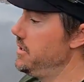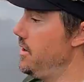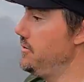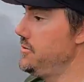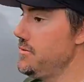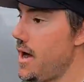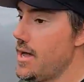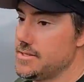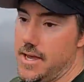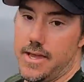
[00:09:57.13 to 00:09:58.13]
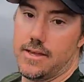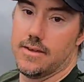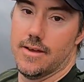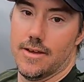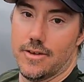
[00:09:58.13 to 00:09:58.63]
Do not
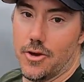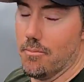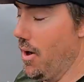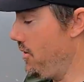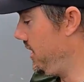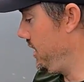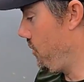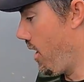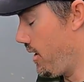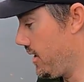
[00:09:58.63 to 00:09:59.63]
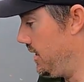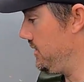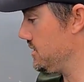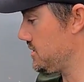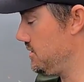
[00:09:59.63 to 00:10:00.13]
take your boat anywhere to
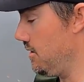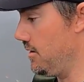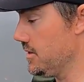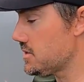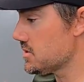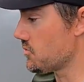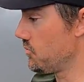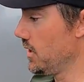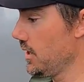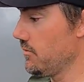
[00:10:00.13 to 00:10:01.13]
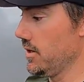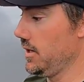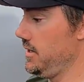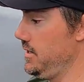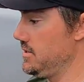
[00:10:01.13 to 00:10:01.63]
get this done. This is really,
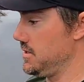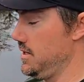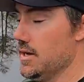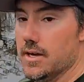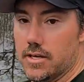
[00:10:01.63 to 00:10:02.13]
really easy.